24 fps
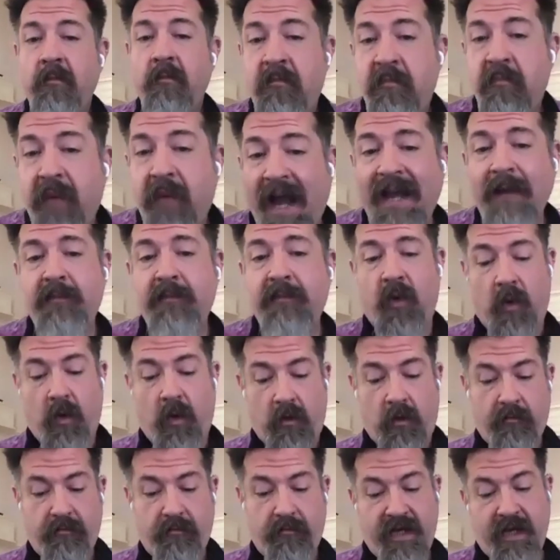
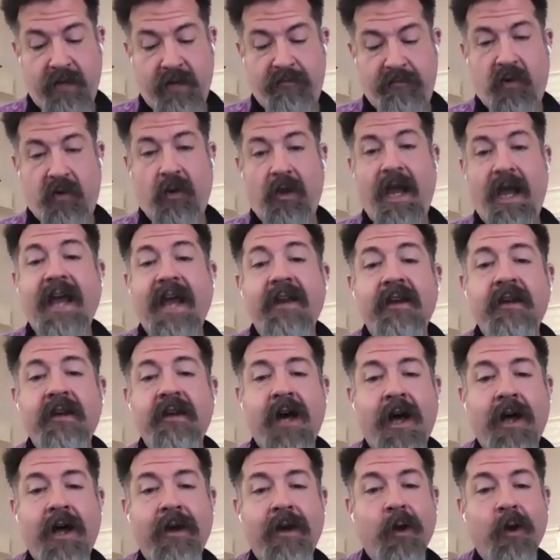Bible people and
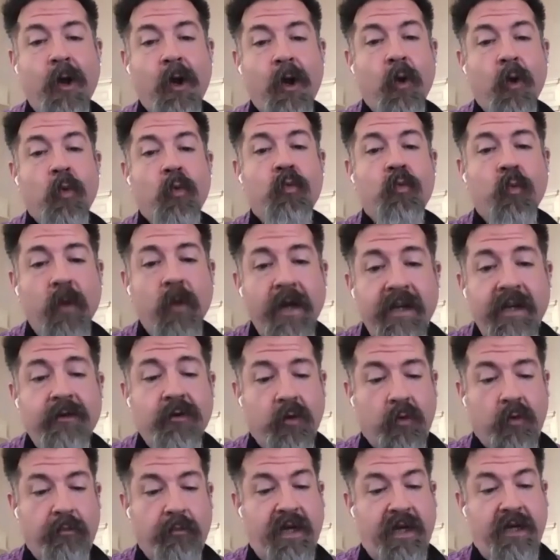not
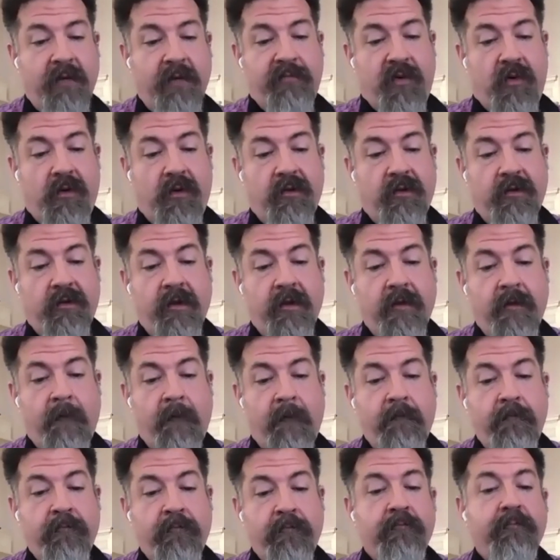real people.
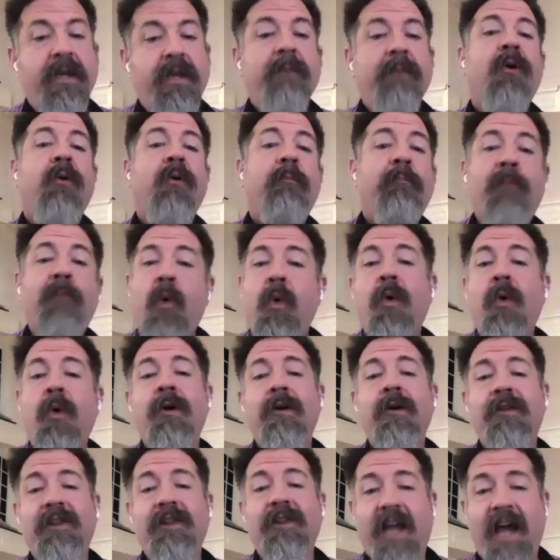People
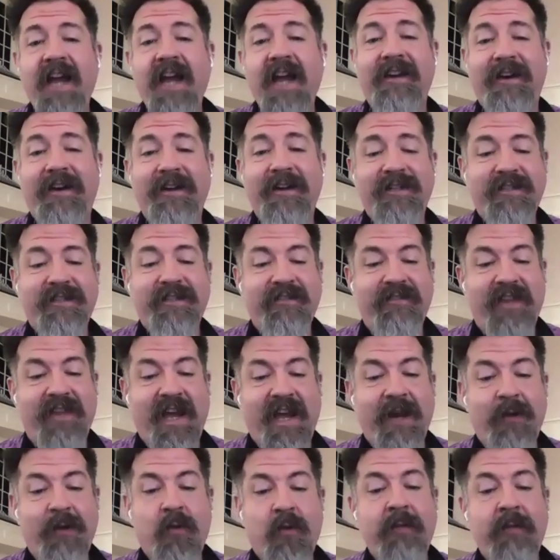more like us
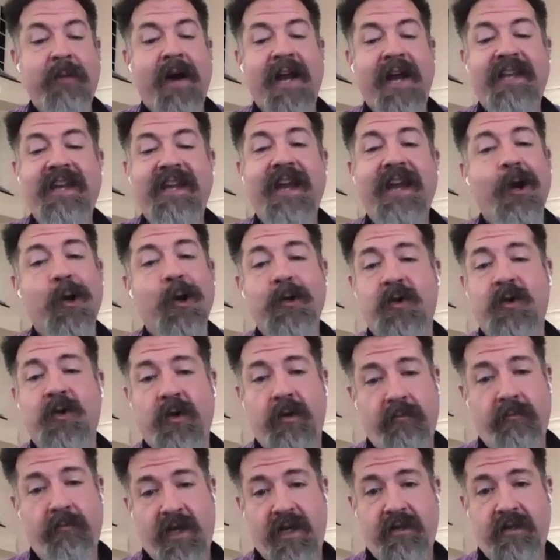than we might care to
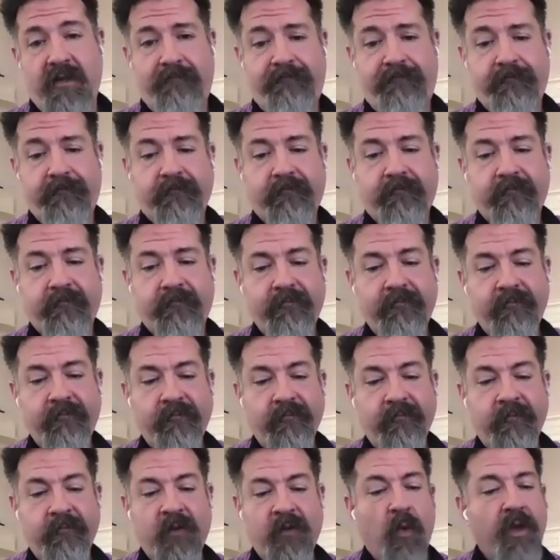admit.
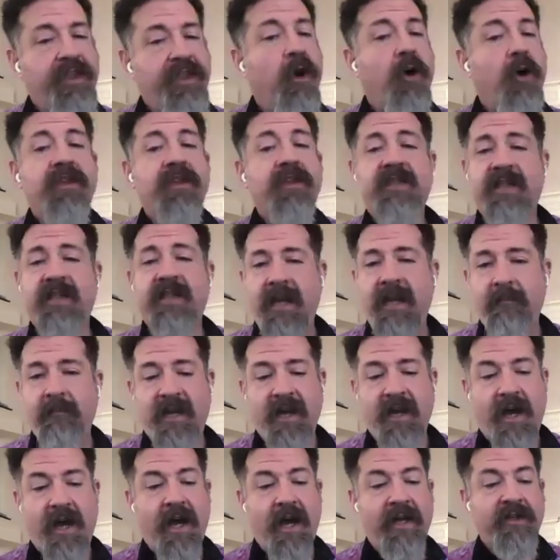with all the same
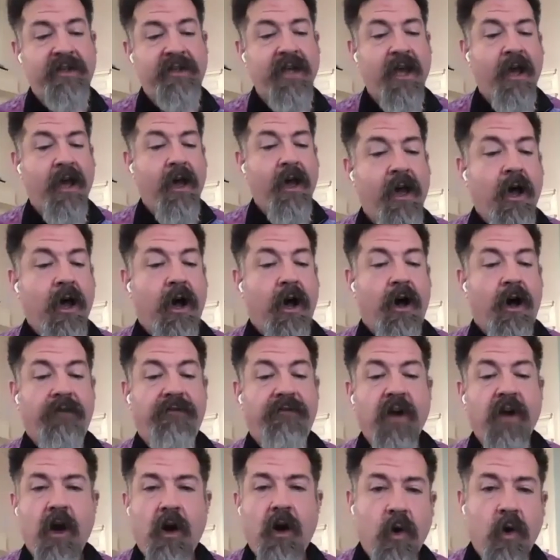kinds of
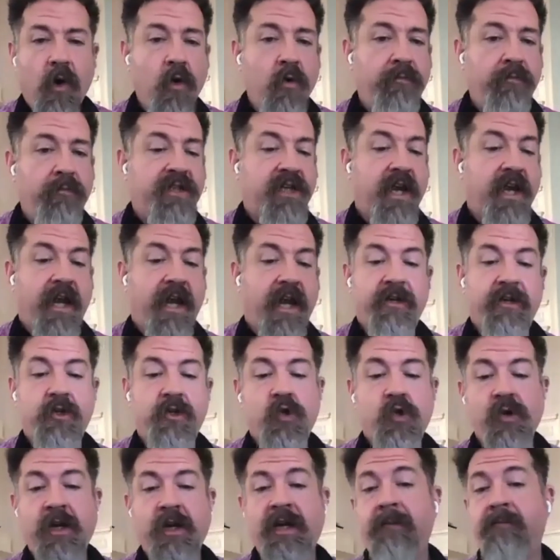hopes and
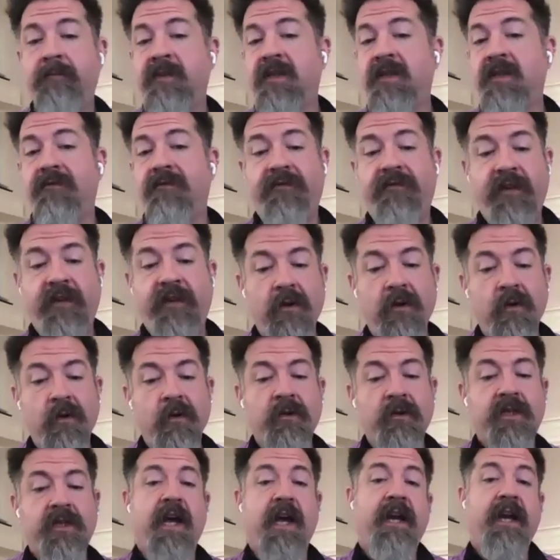dreams,
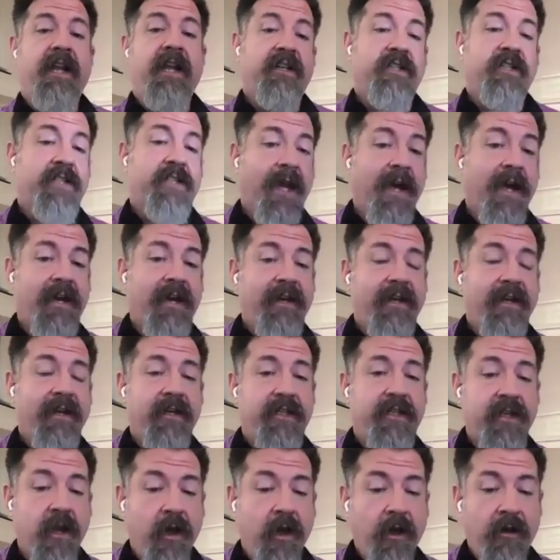fears and
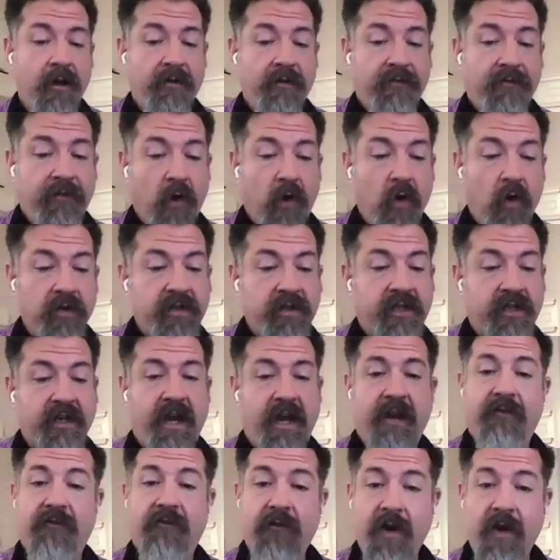anxieties, faults
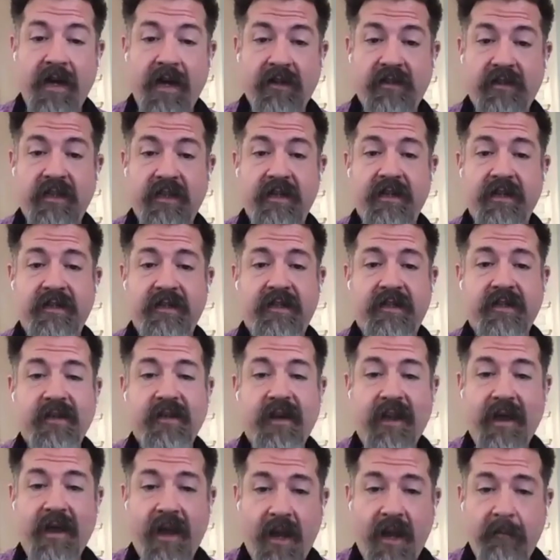and frailties
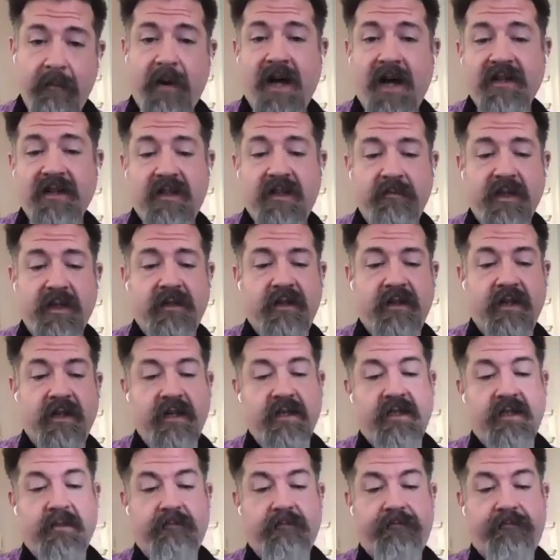and
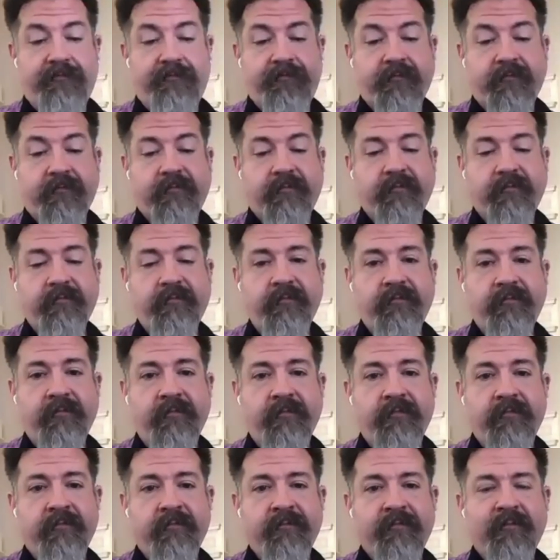possibilities.
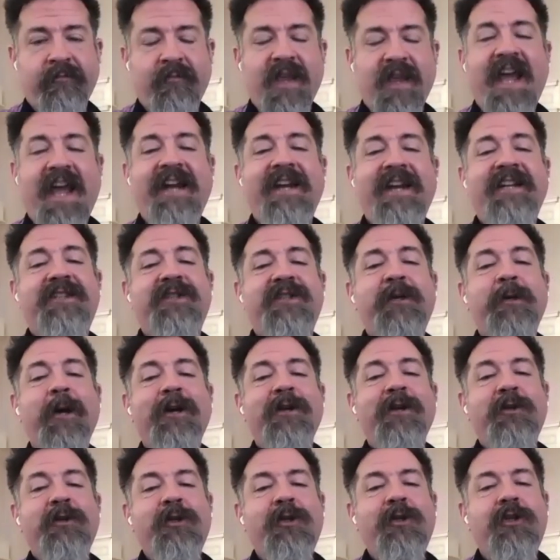And it's
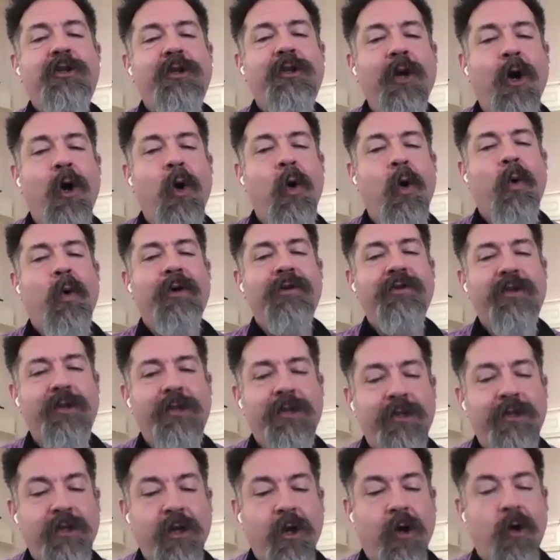so,
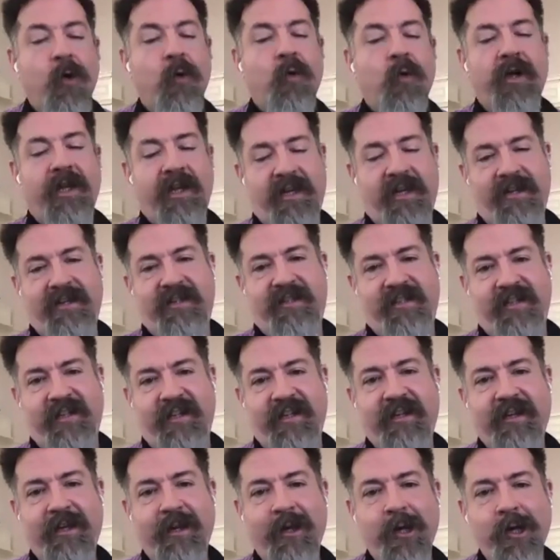so
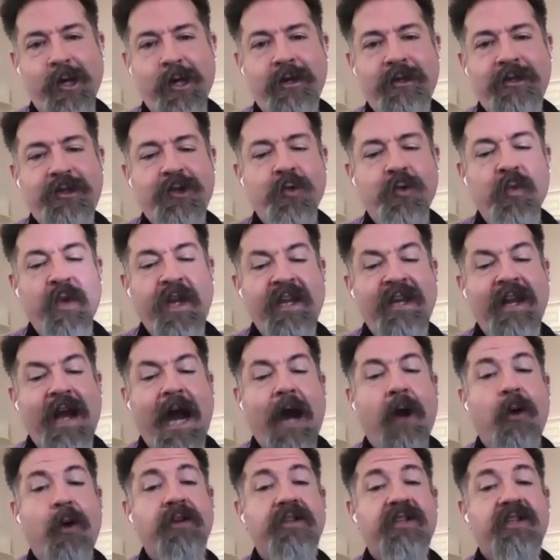easy to read
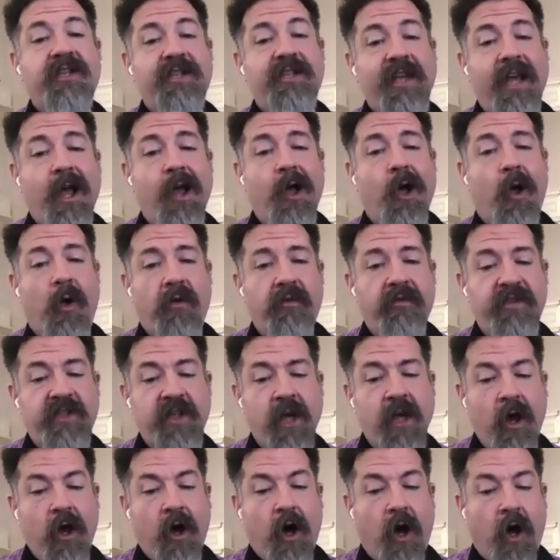
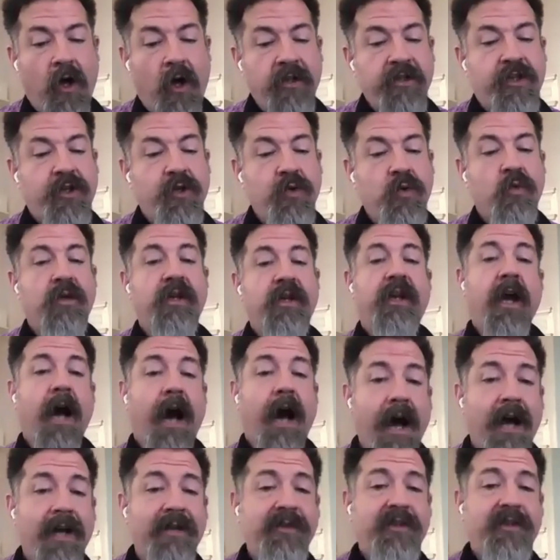ourselves onto
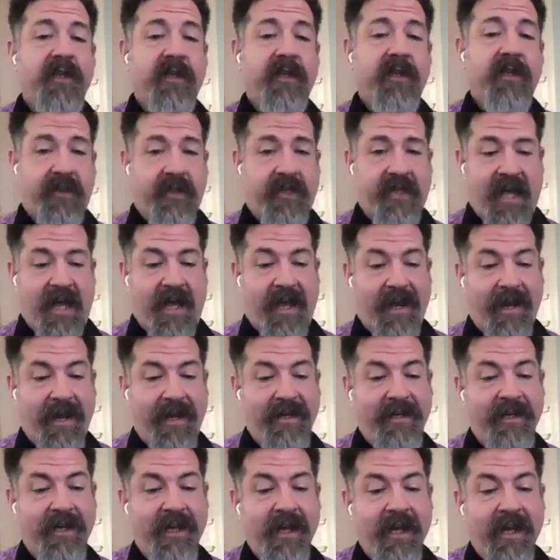God's
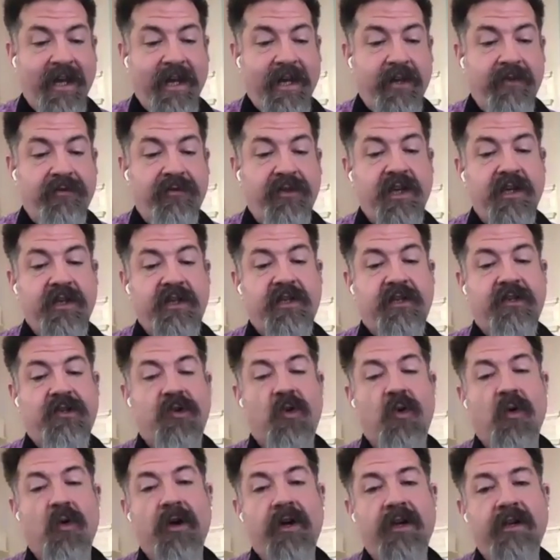side in these
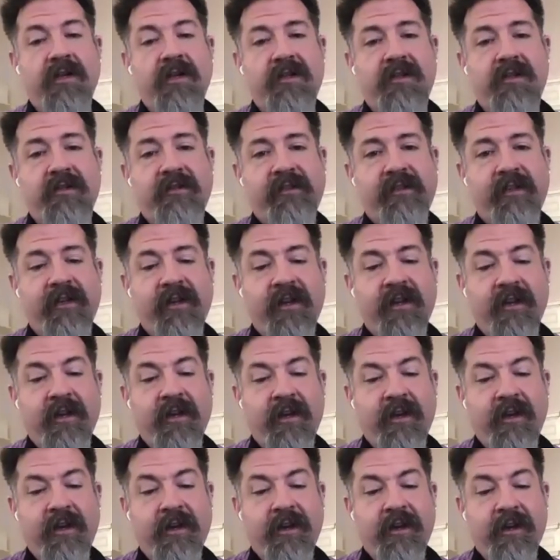stories,
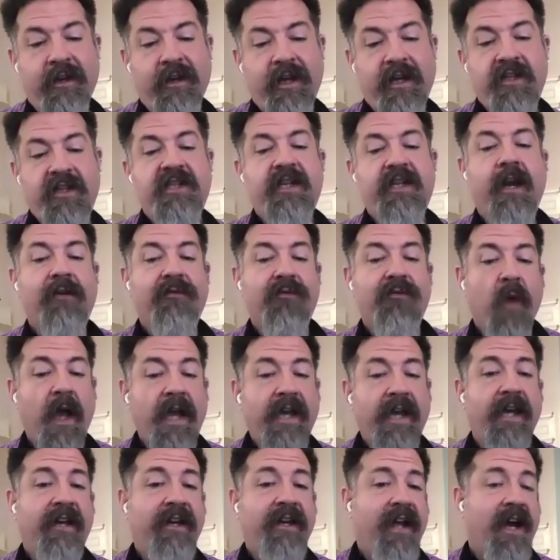instead of
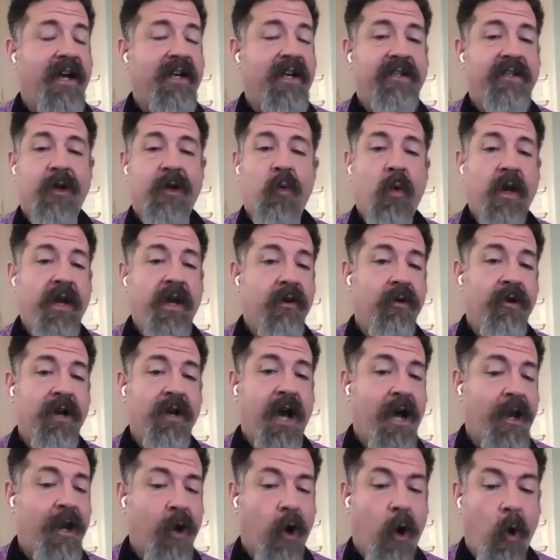recognizing we are
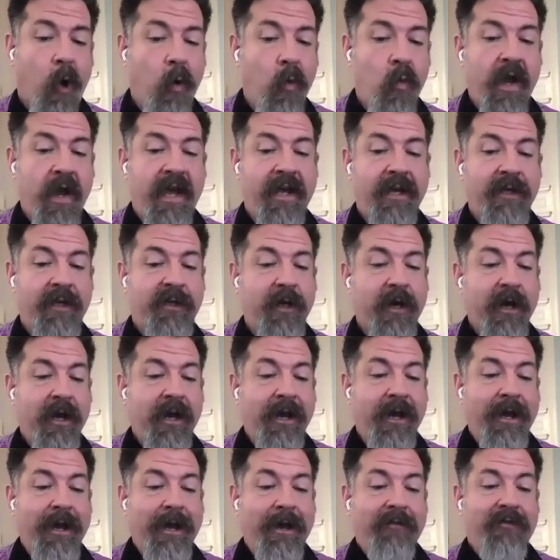not always
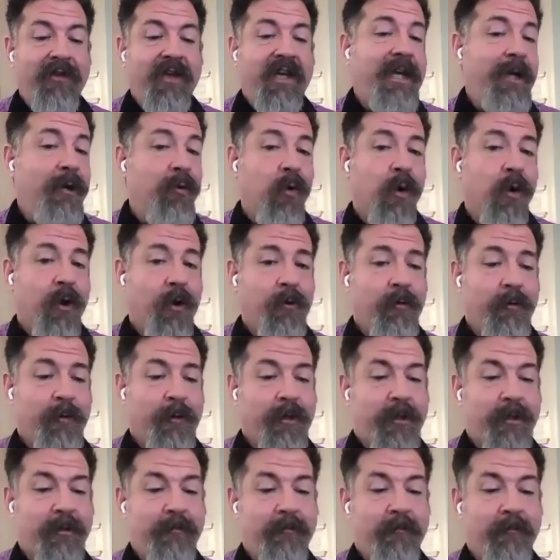the
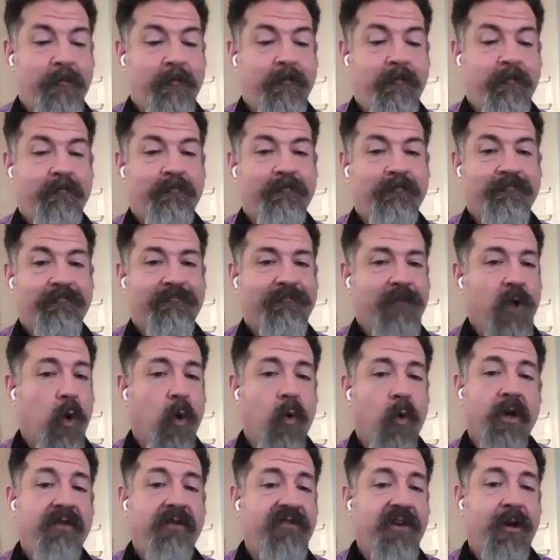heroes,
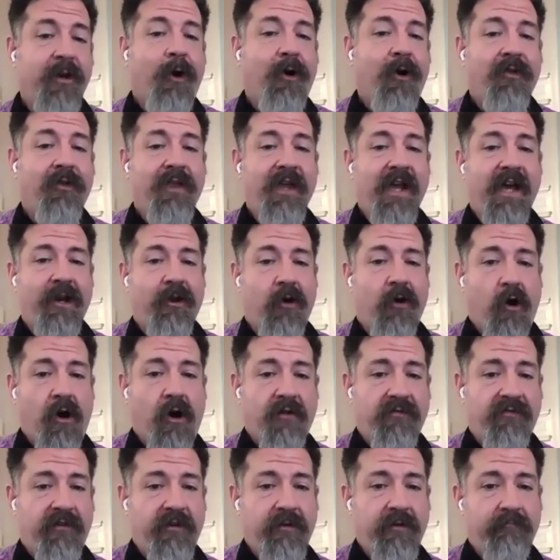or even all that
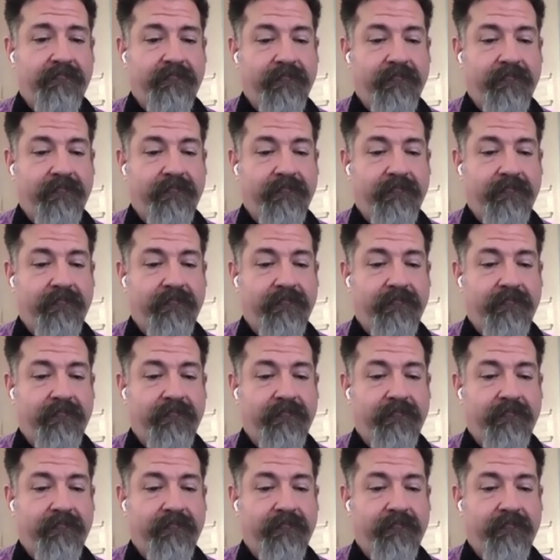often.